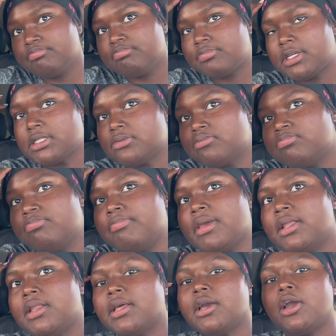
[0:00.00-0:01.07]
because
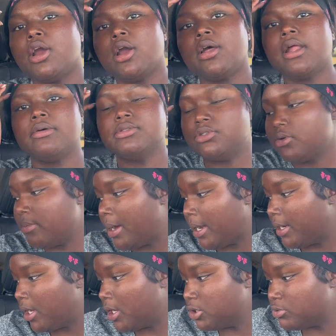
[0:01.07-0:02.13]
the girl that was doing my
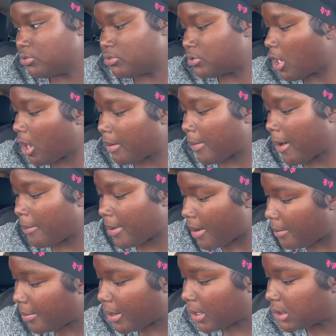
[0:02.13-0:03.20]
nails, we were talking about
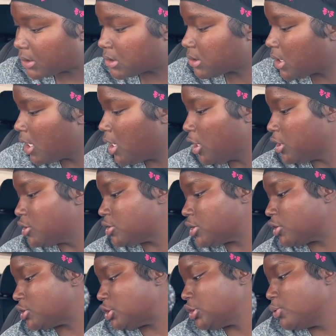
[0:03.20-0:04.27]
Popeyes.
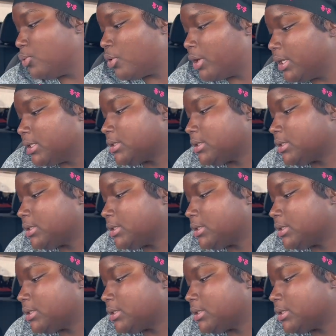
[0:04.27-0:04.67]
So she wanted